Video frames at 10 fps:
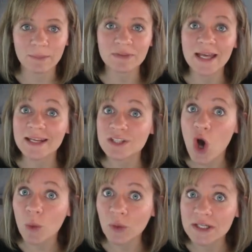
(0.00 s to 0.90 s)
but that is a
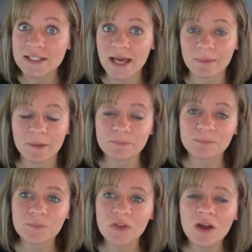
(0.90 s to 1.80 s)
homework assignment
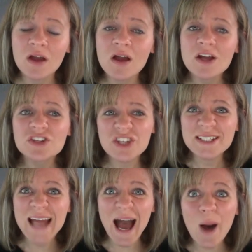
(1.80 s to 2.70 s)

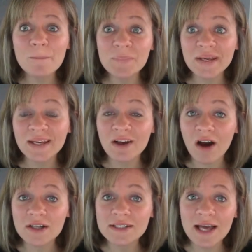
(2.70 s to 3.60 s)
just how big
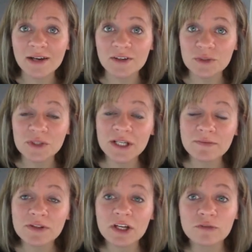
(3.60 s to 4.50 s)
are cells? But to give
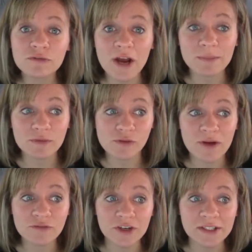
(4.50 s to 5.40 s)
you a little frame of
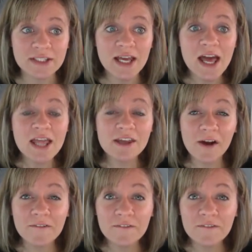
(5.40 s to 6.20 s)
reference, there are